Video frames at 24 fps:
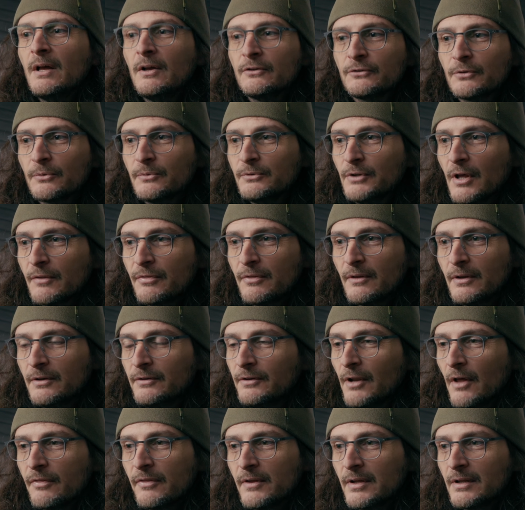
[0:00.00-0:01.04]
So
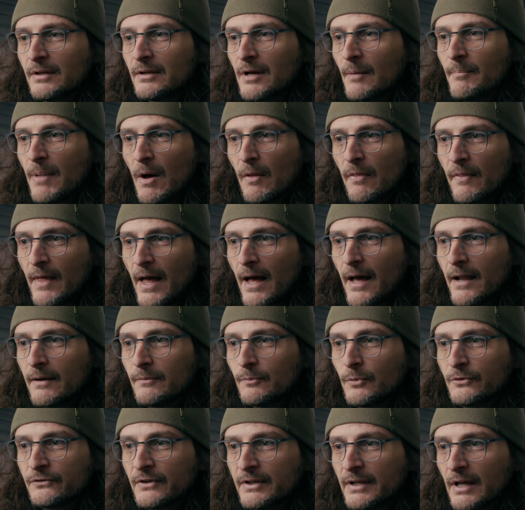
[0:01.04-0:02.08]
nothing about
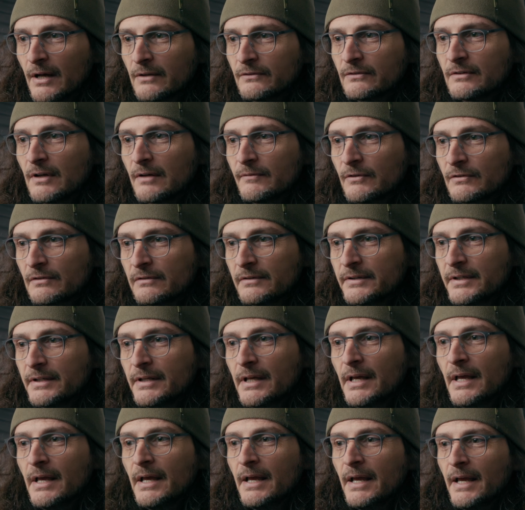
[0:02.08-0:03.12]
that was announced,
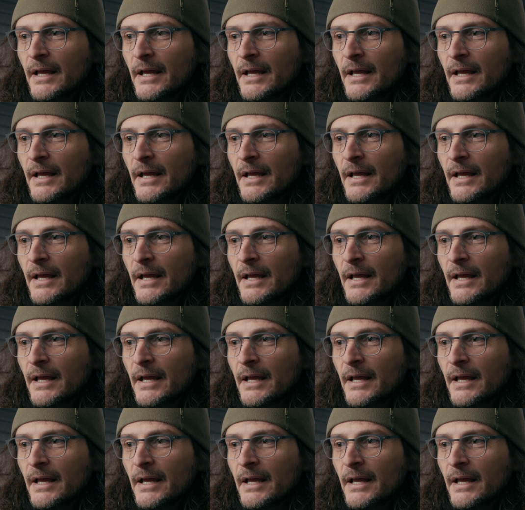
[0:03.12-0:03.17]
obviously.